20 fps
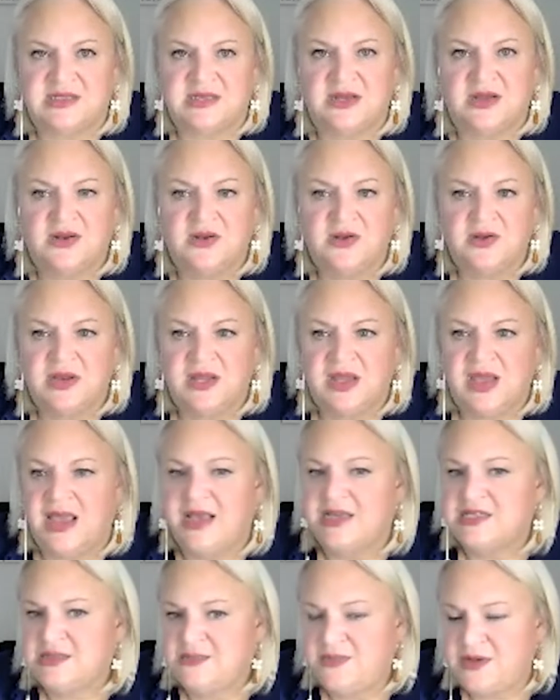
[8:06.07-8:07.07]
including
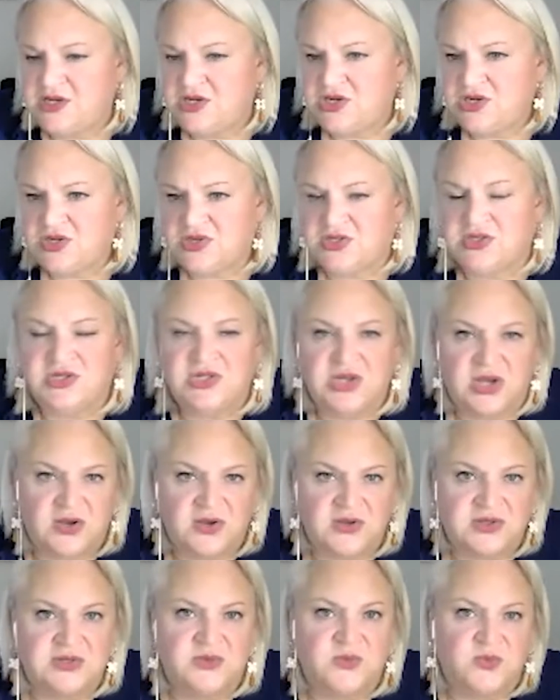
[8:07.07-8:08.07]
exhibitions,
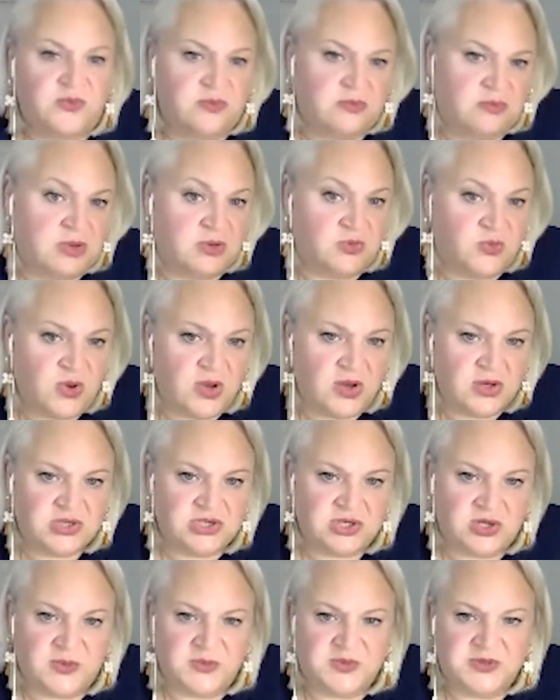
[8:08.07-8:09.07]
shows, and
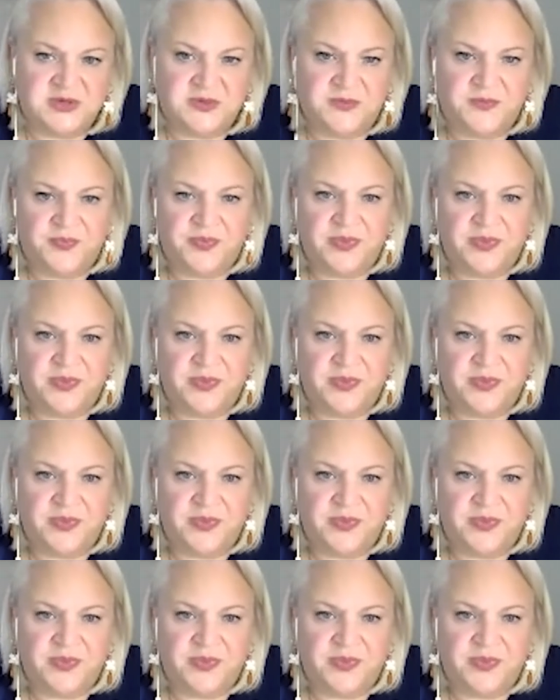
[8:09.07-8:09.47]
workshops.